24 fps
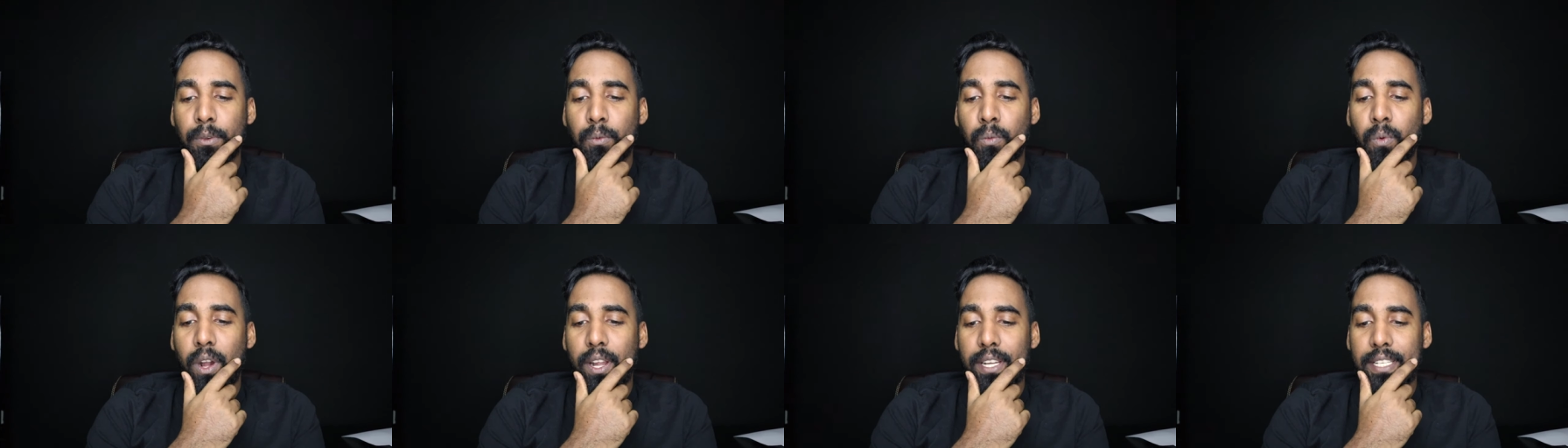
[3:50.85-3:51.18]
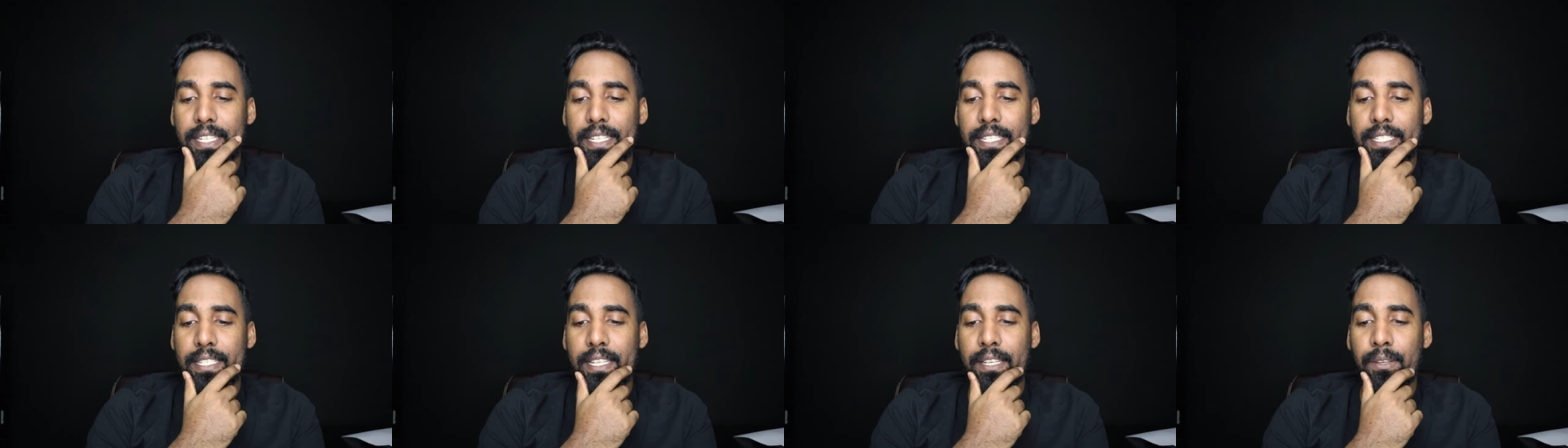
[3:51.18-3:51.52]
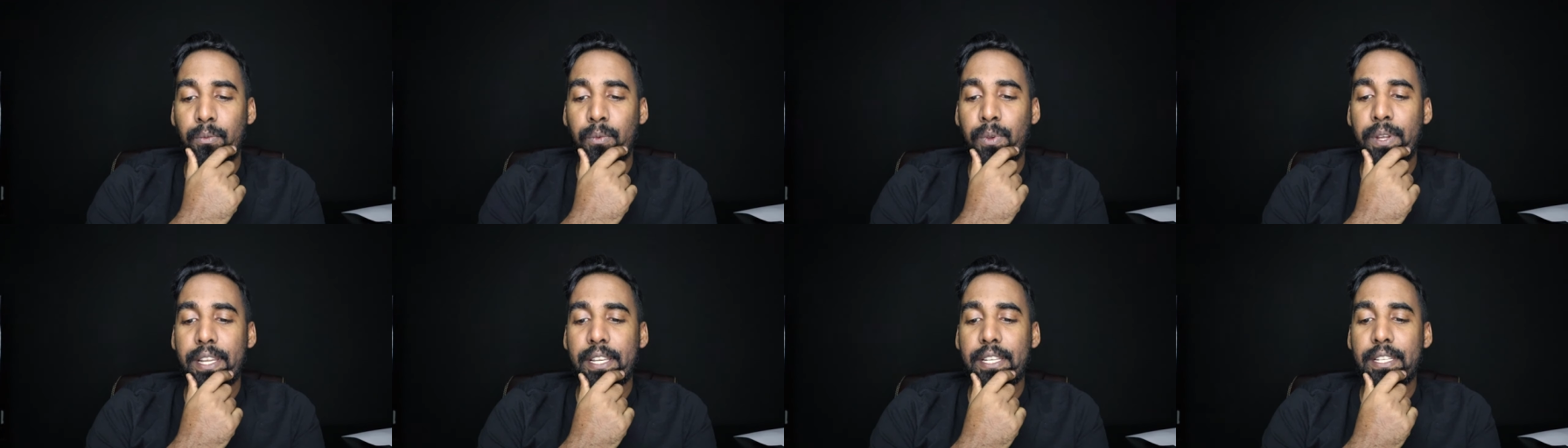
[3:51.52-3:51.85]
the
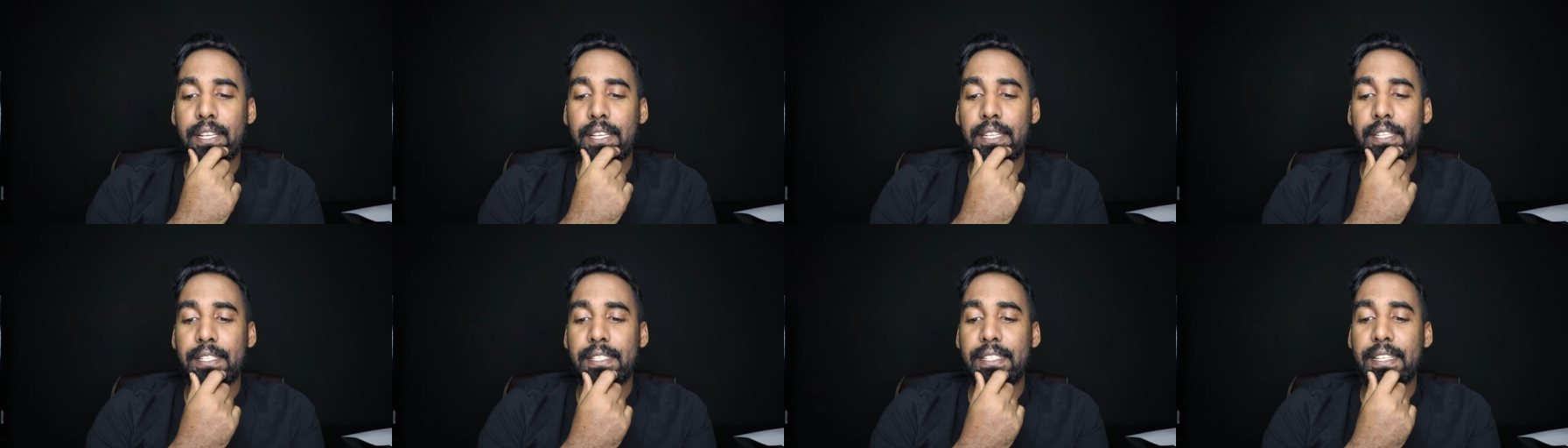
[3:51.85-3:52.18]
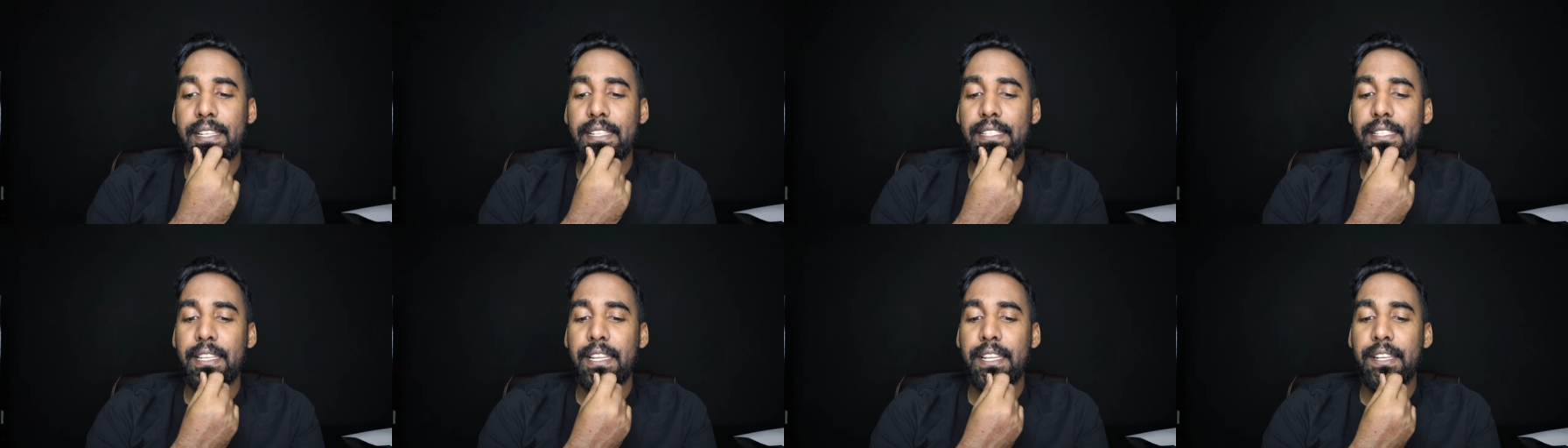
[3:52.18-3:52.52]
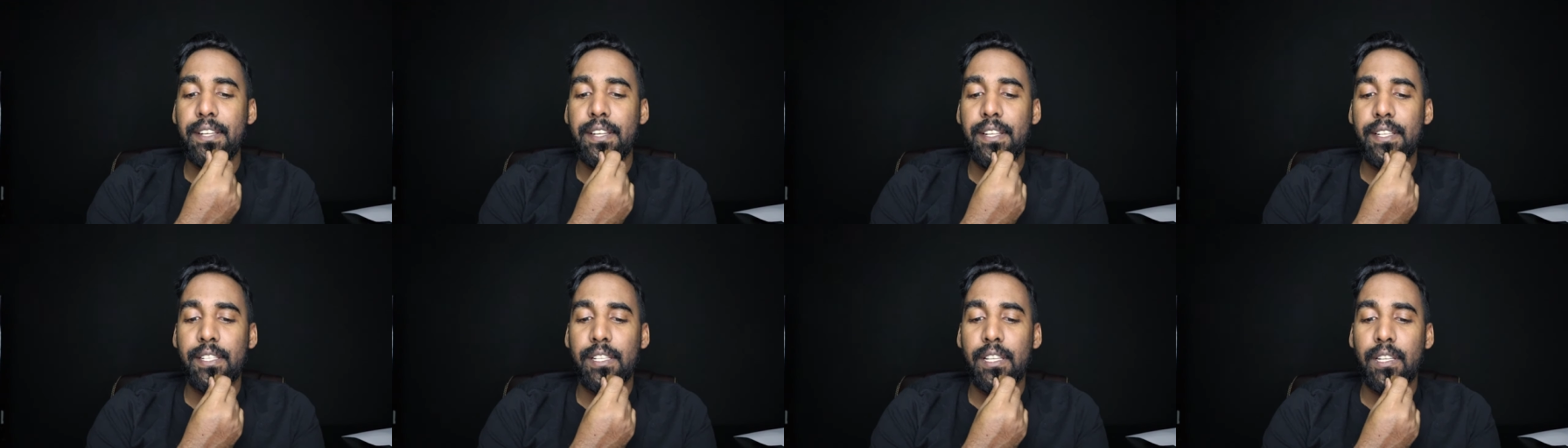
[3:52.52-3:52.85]
Washington region 16
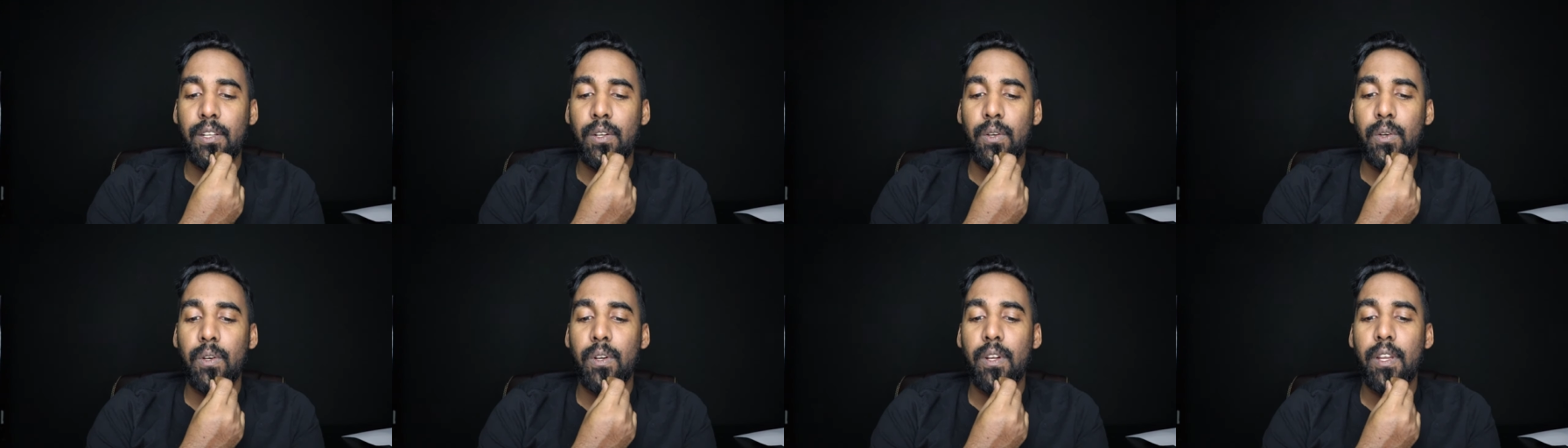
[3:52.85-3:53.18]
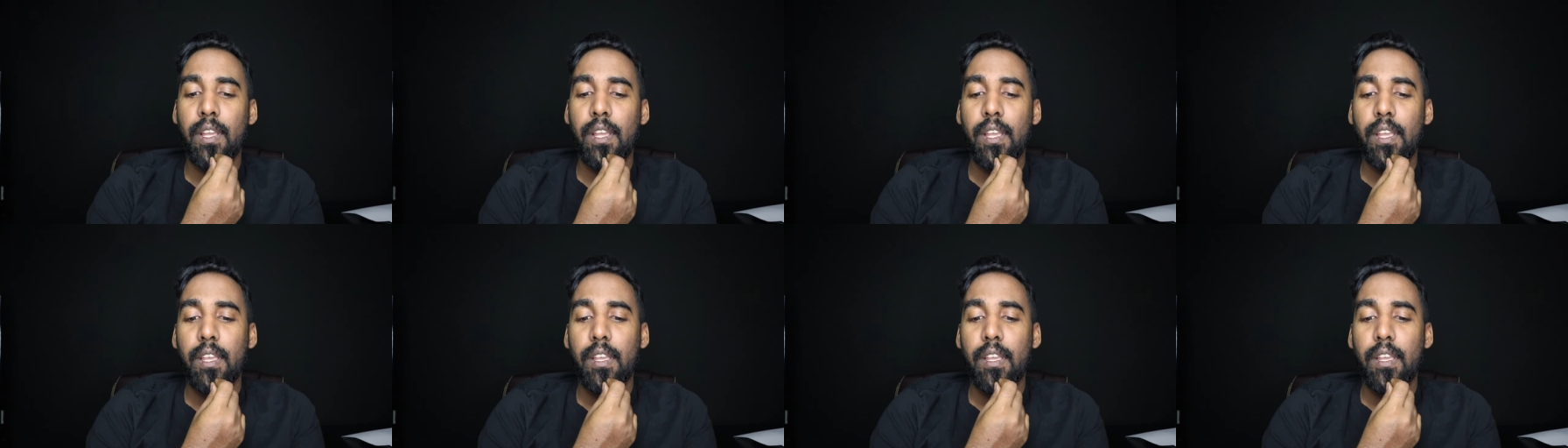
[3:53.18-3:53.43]
years ago,